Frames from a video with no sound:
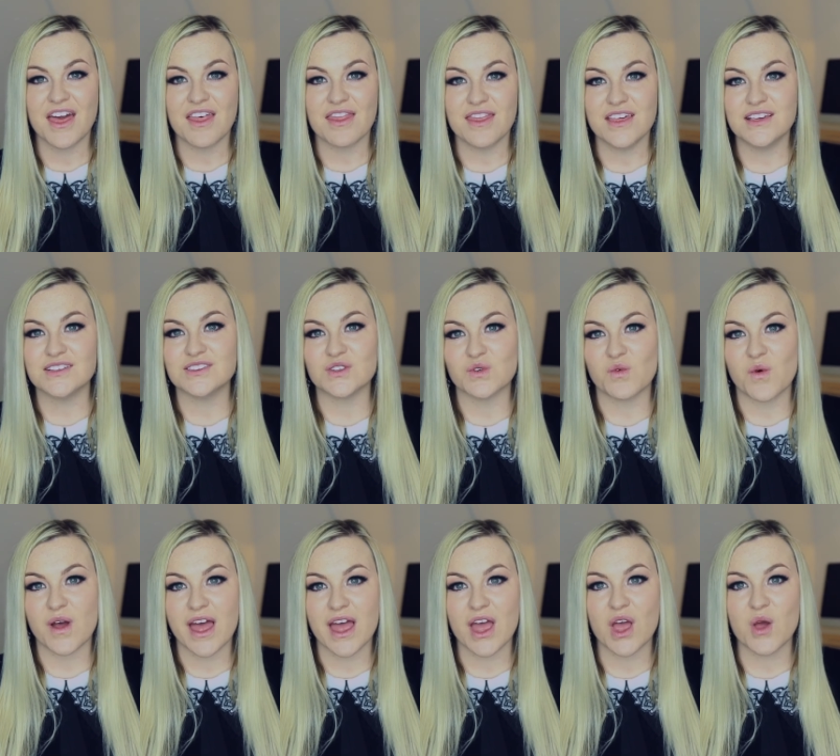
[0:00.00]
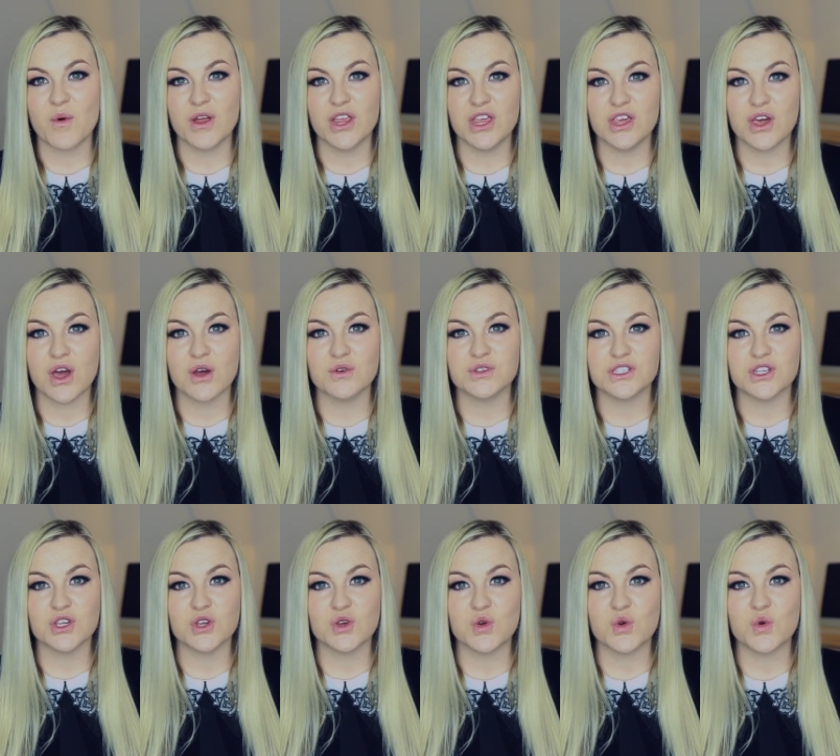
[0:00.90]
This way, when you go
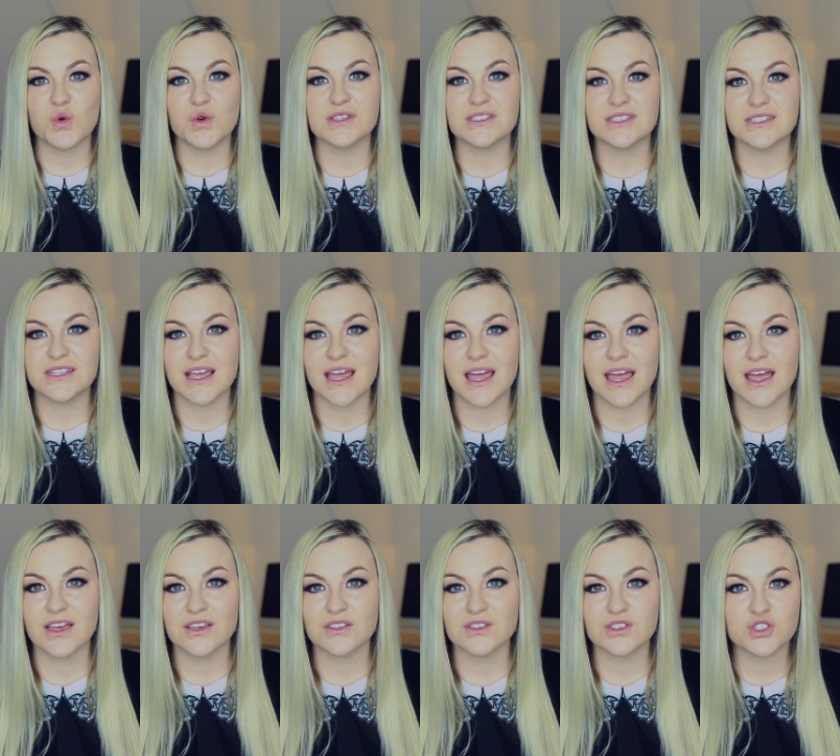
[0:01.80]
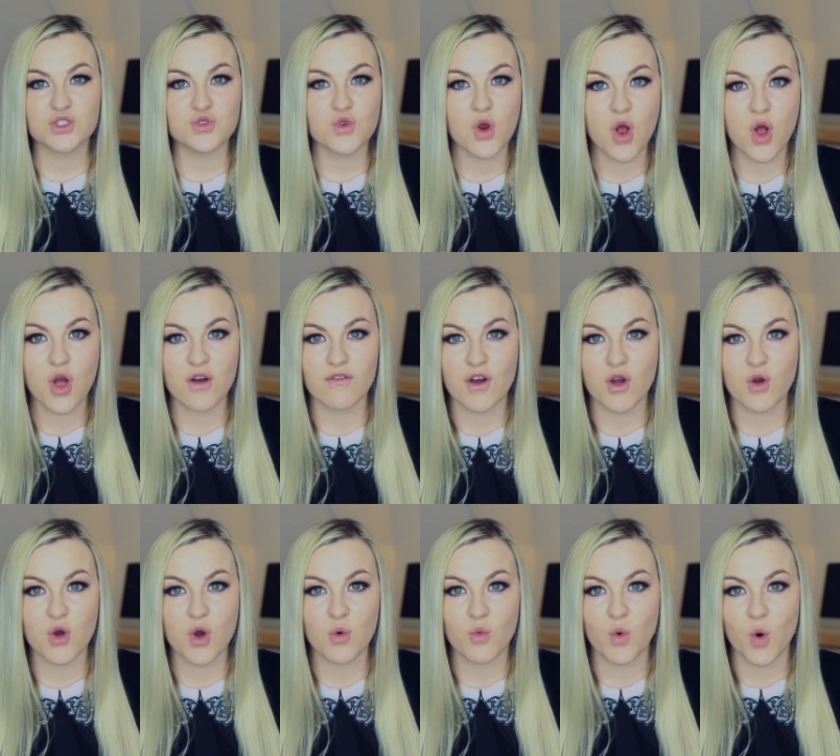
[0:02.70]
to sing stronger
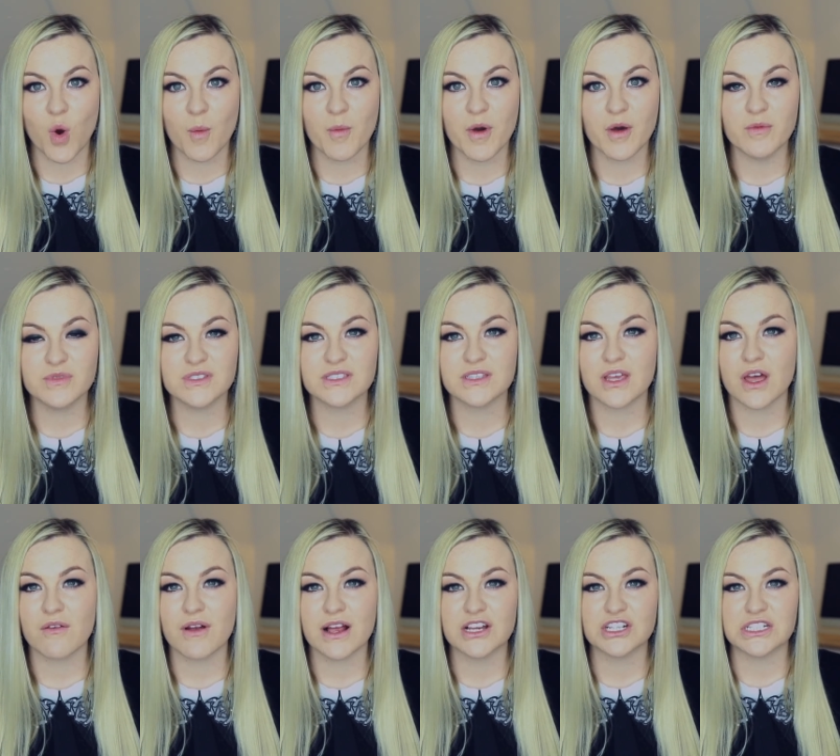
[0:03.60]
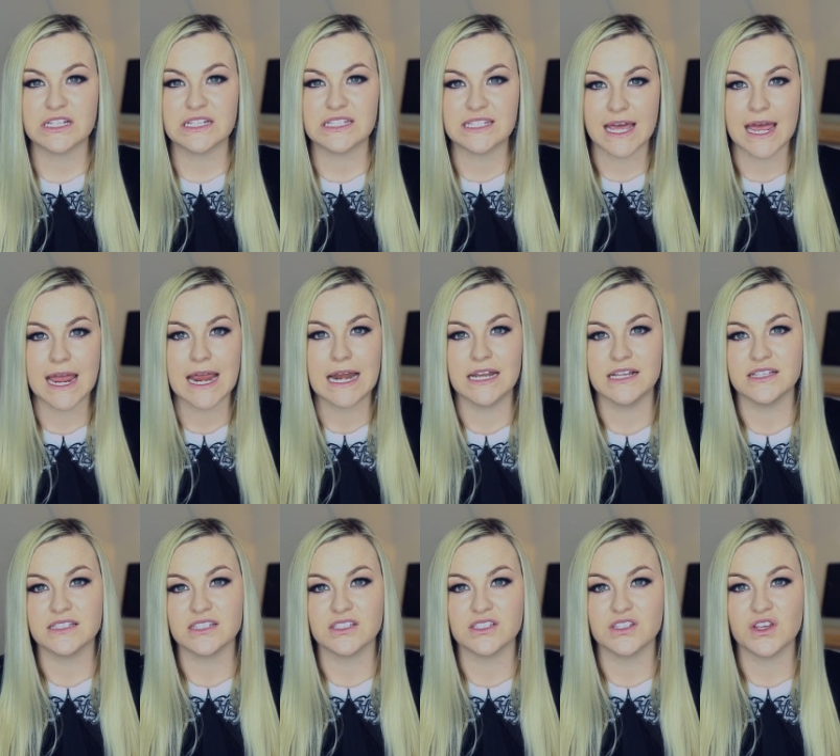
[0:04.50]
vocal warm-ups that are actually tailored
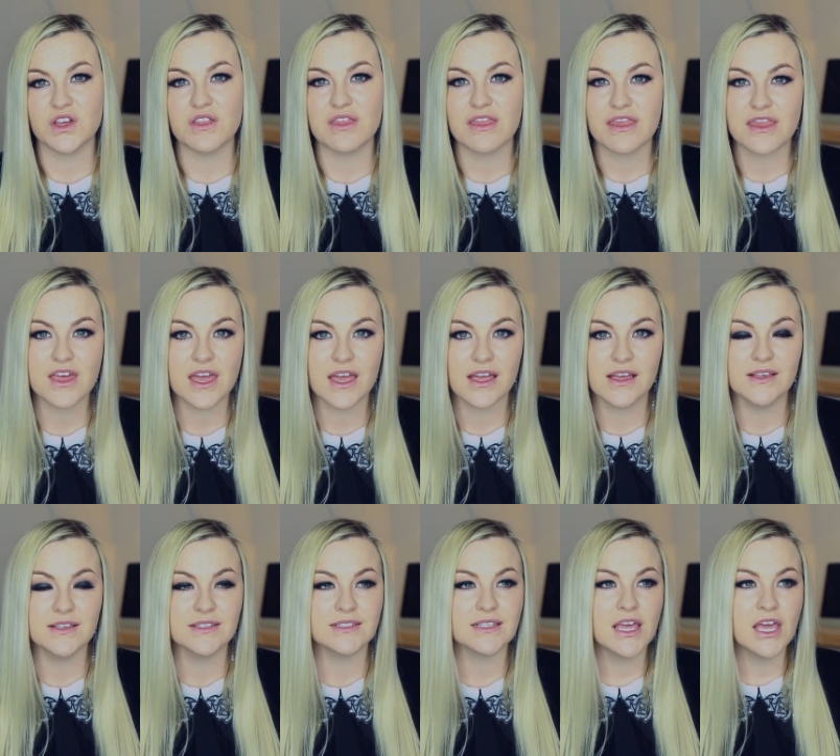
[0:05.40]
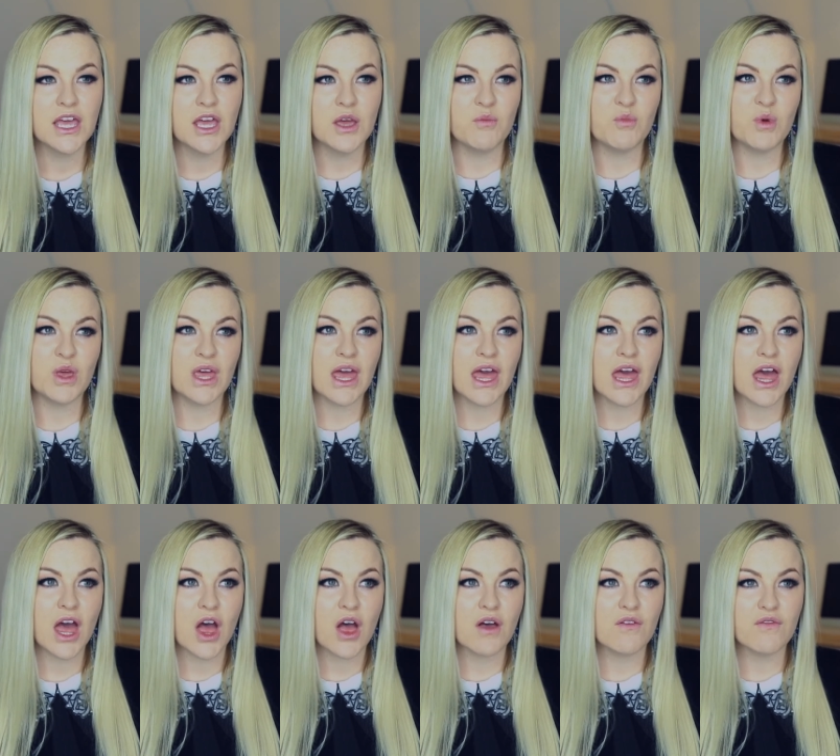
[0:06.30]
to certain things, be
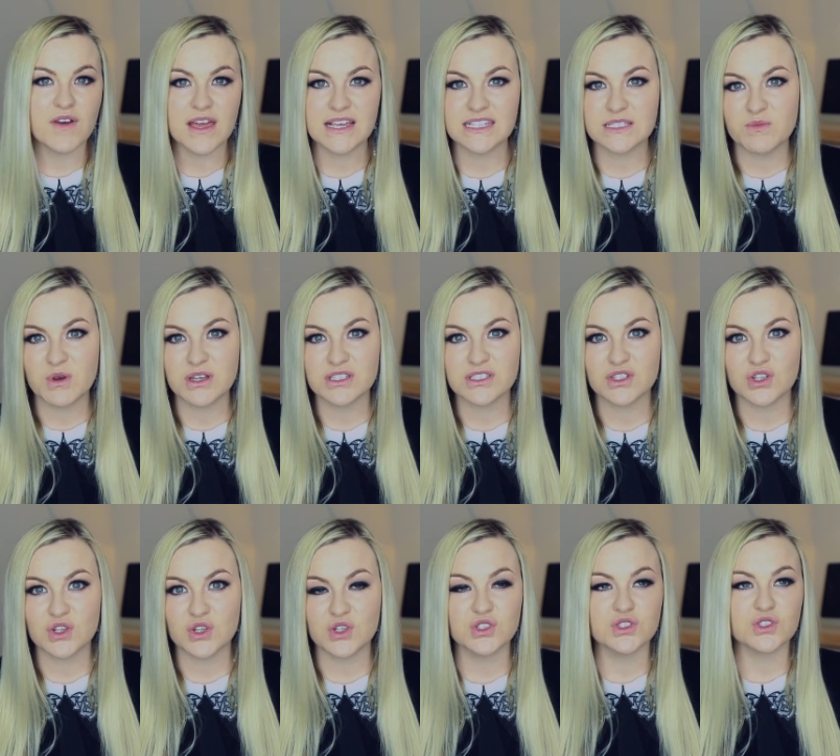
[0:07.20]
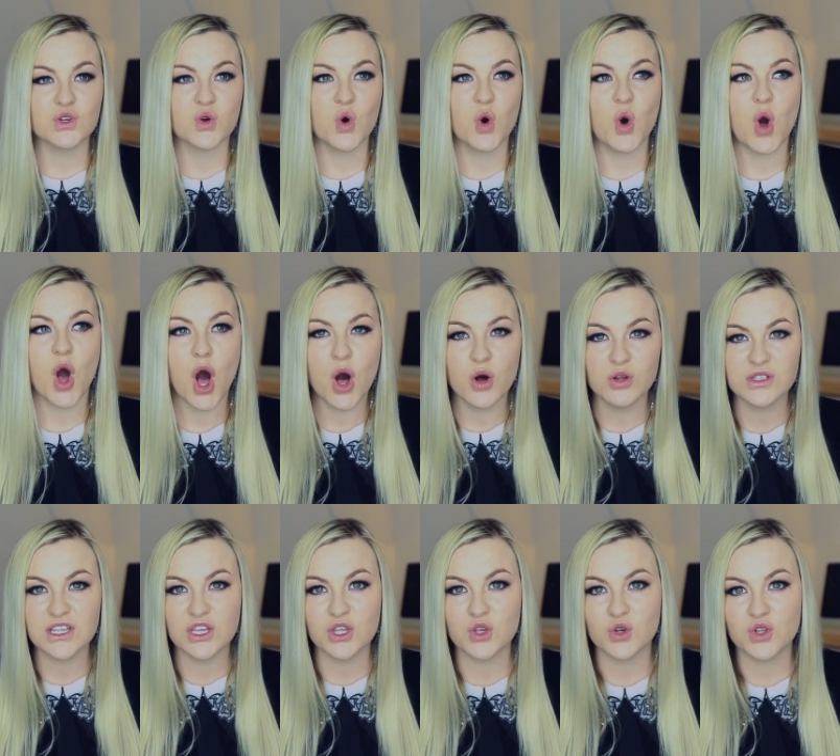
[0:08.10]
it face muscles or
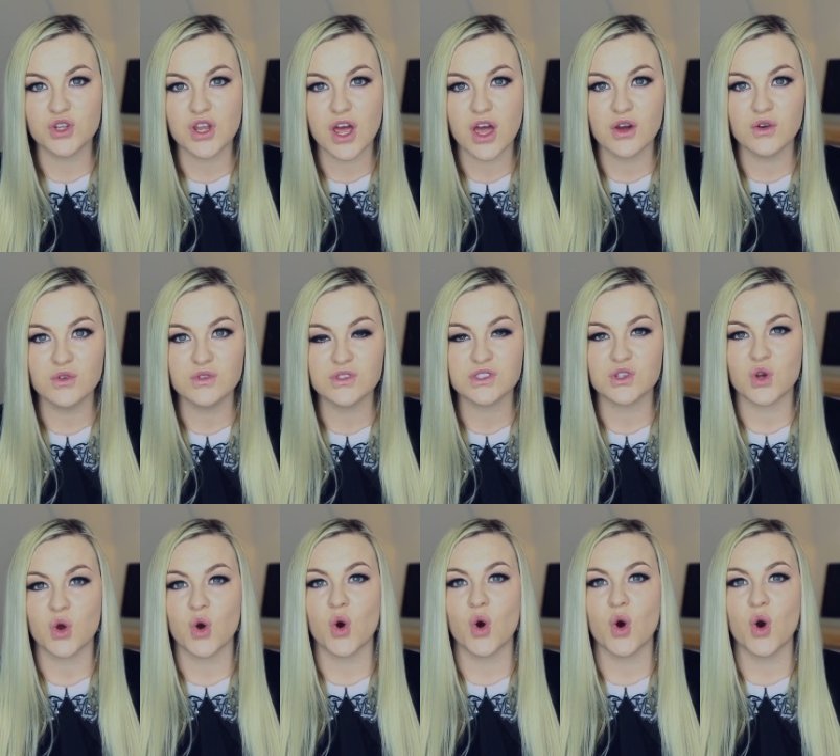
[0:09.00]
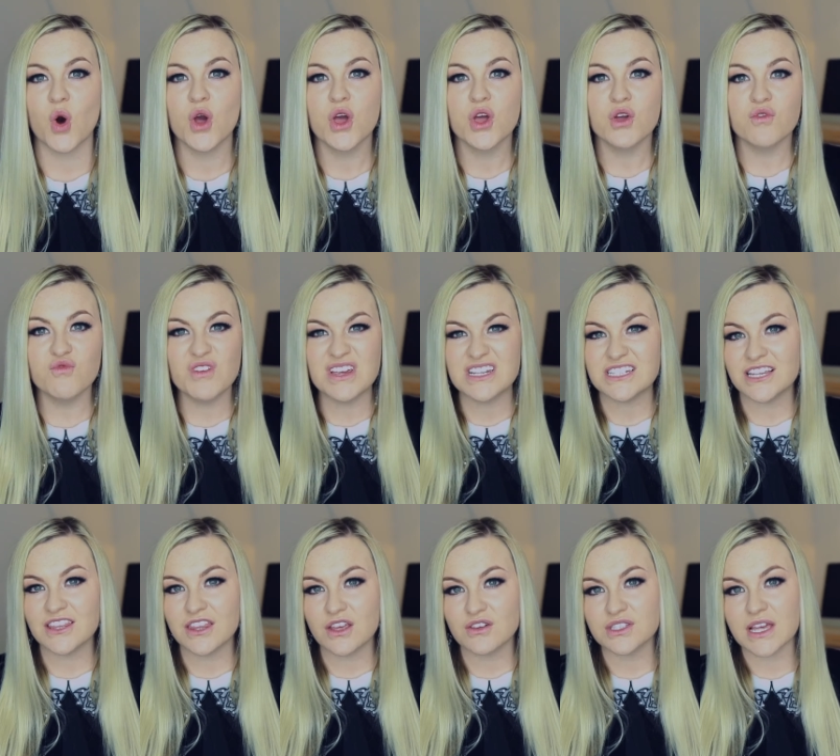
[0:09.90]
holding your notes or
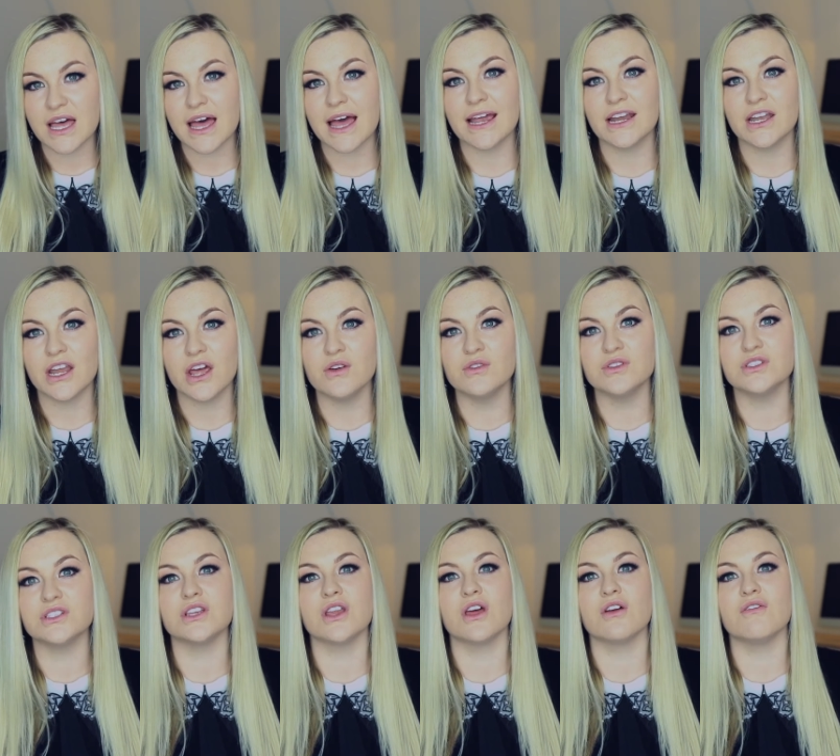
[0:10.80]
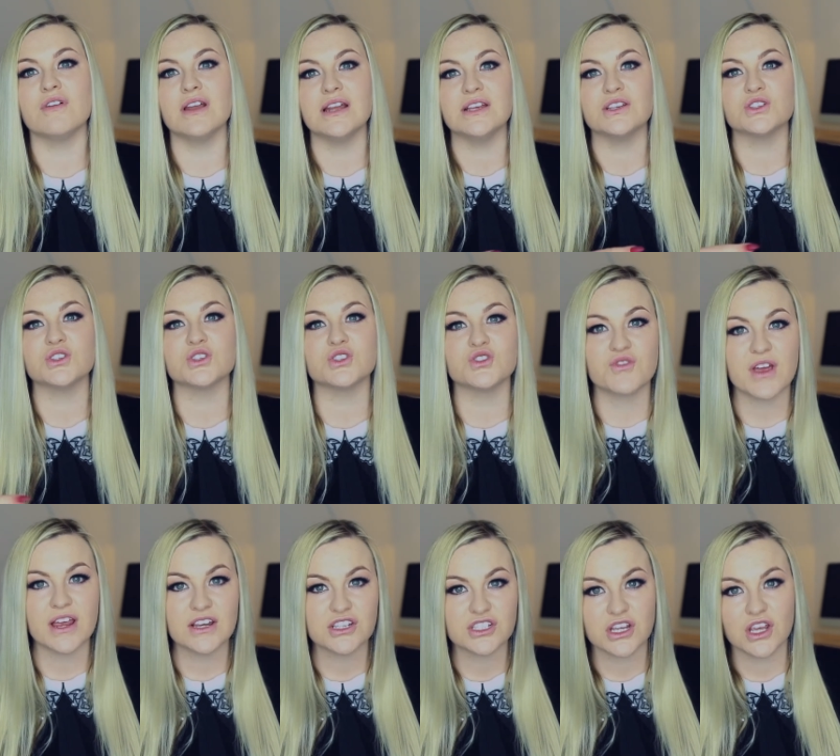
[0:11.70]
reaching those high notes, really
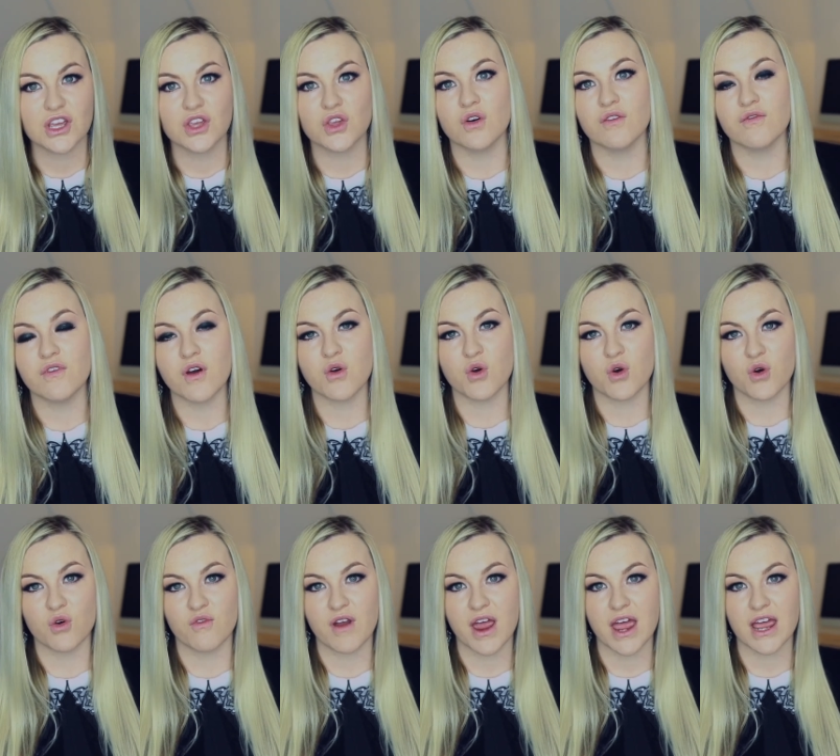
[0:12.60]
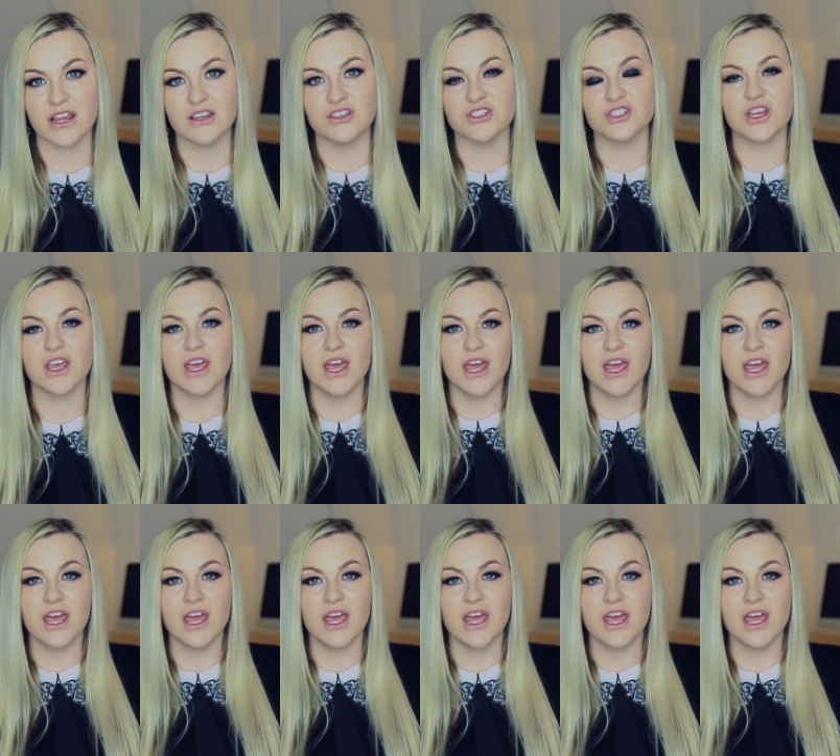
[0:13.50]
stretching your vocal range.